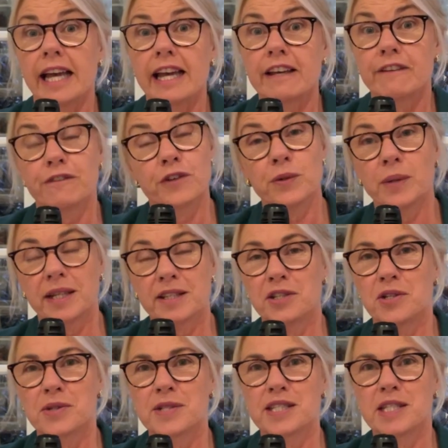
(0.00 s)
A few other
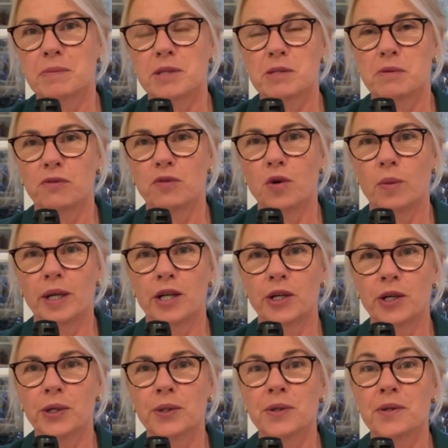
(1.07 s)
news snippets before we
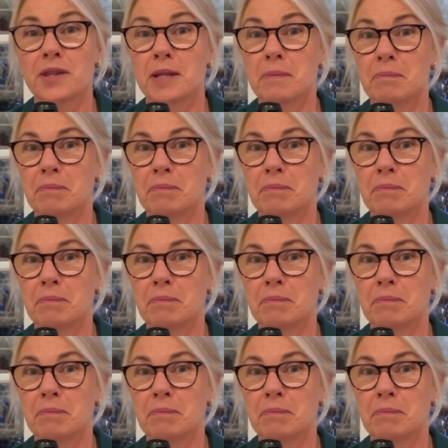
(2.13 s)
go. The